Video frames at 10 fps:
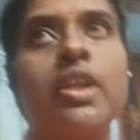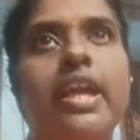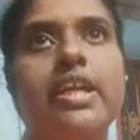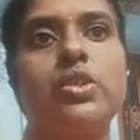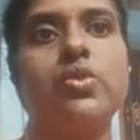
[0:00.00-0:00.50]

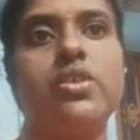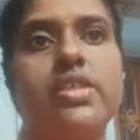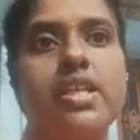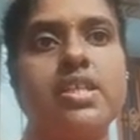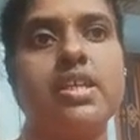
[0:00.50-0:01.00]
a to
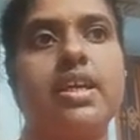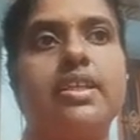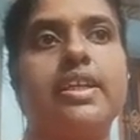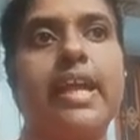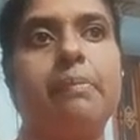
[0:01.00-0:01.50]
z
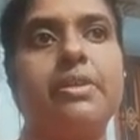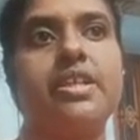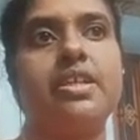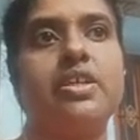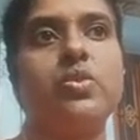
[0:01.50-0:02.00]
and the
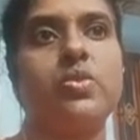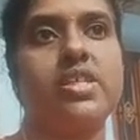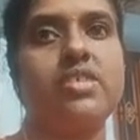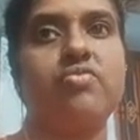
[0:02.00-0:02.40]
capital A to z,